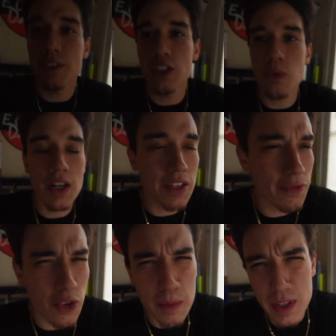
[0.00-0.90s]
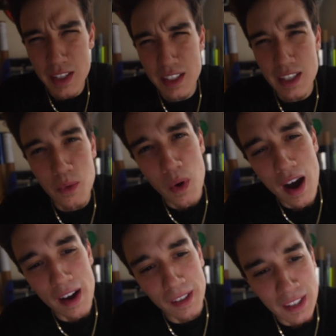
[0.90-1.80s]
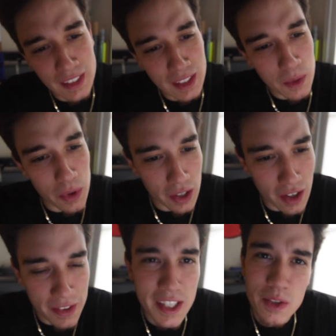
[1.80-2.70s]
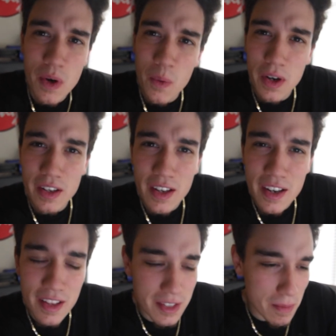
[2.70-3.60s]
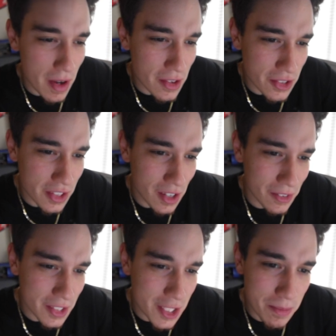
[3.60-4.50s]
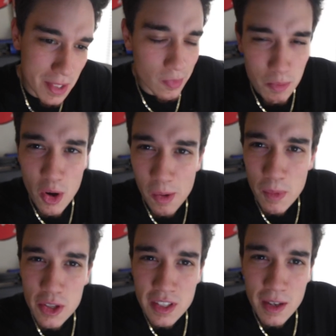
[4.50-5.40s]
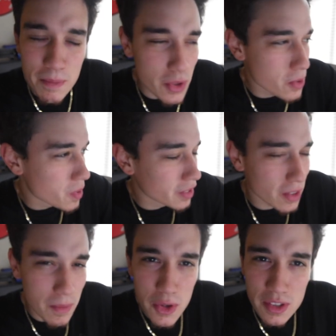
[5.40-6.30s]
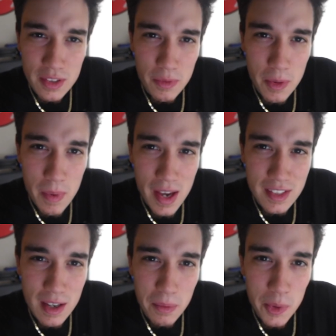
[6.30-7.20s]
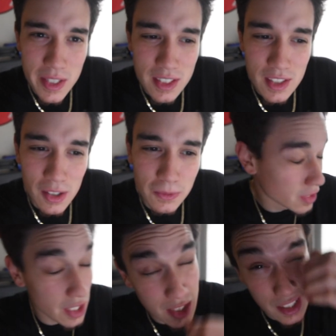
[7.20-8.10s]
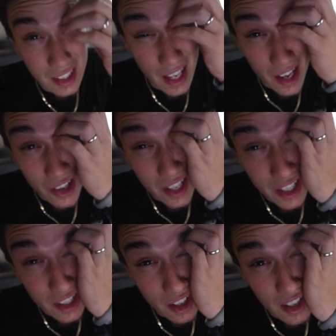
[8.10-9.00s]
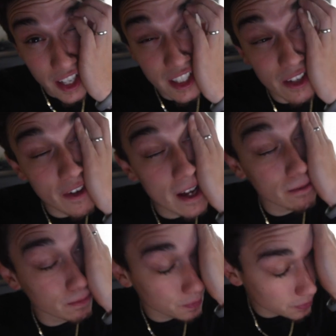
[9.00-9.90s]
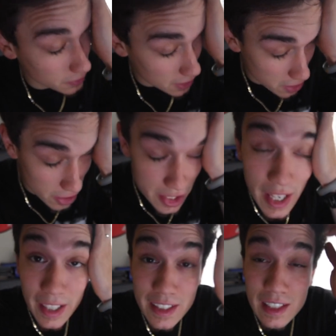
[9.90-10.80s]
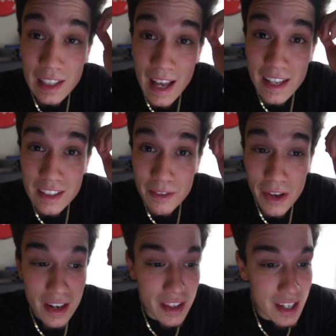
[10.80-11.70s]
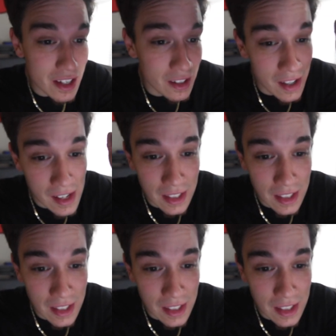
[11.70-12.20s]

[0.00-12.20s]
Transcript: Just watching Formula D while working on this, while working on some other stuff. It's just been mostly computer work most for the past couple weeks. So next Saturday is our next event. This is our second to last event of the year.